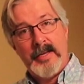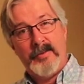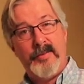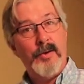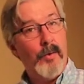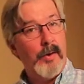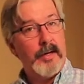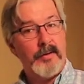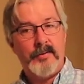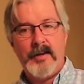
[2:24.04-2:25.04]
It's the
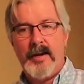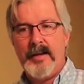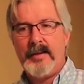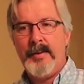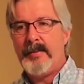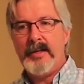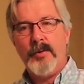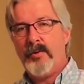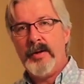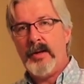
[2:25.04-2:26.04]
noise. You maybe
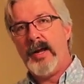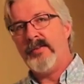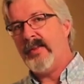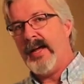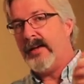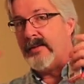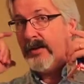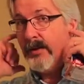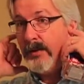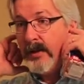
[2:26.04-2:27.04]
don't realize that
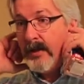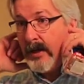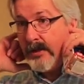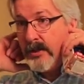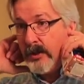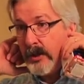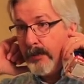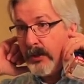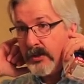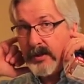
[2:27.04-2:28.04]
until you
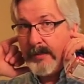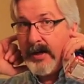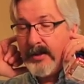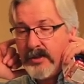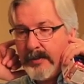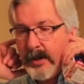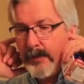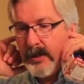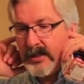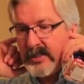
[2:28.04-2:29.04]
put some
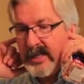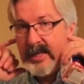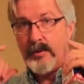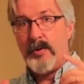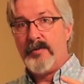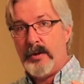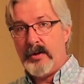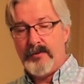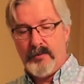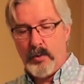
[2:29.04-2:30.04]
earplugs in, or if you
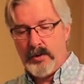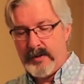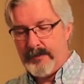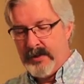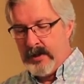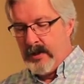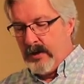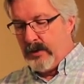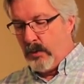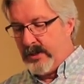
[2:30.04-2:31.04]
can afford them,
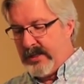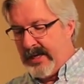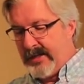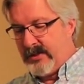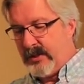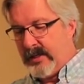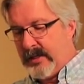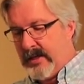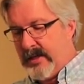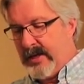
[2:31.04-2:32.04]

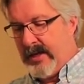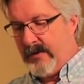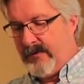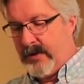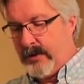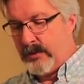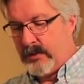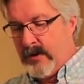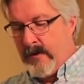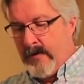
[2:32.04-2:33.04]
noise-canceling
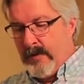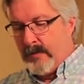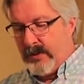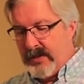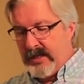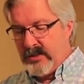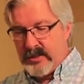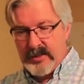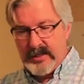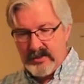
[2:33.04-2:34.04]
headphones. But these
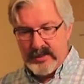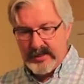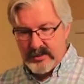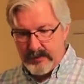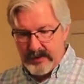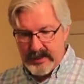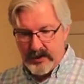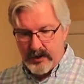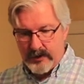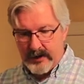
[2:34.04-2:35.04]
things to me
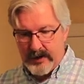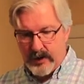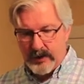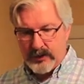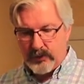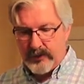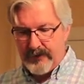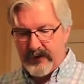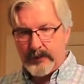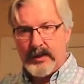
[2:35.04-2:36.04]
are
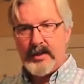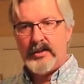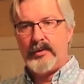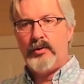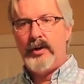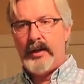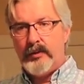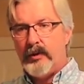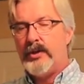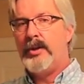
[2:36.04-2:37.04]
terrific because it
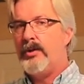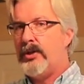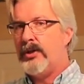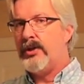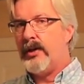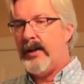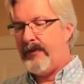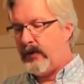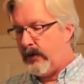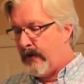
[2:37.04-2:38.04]
really reduces your
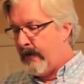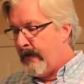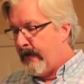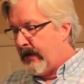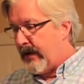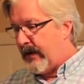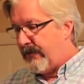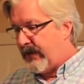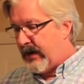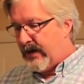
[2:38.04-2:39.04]
level
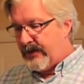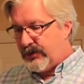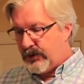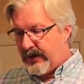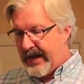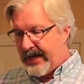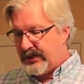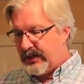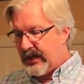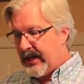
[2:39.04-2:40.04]
of
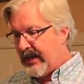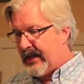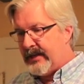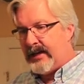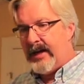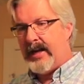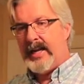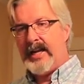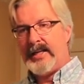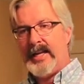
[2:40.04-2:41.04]
stress, and
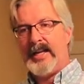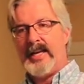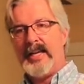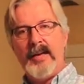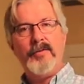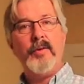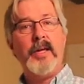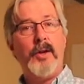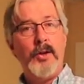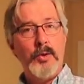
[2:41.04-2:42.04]
it can give you
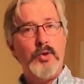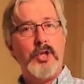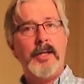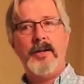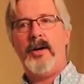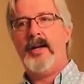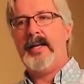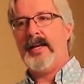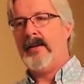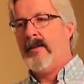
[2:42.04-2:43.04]
the illusion on
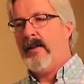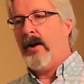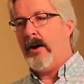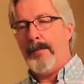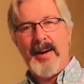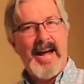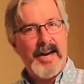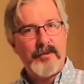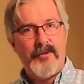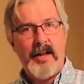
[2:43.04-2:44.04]
a
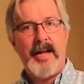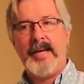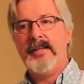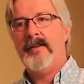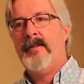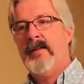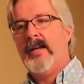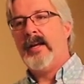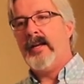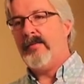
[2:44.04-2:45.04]
packed flight.
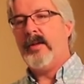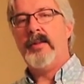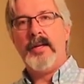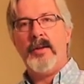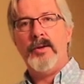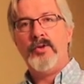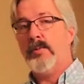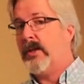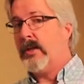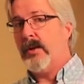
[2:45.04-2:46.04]
It can give you the illusion
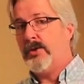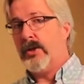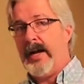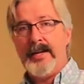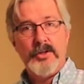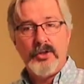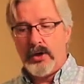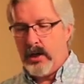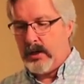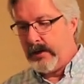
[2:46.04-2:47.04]
when you close your eyes that
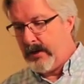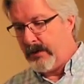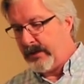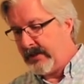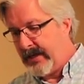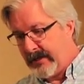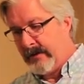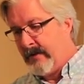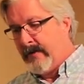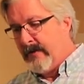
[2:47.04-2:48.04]
you're all alone, and that
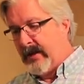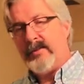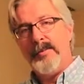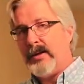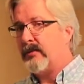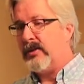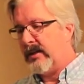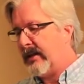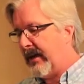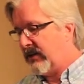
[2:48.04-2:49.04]
sometimes is
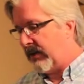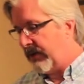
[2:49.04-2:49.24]
a nice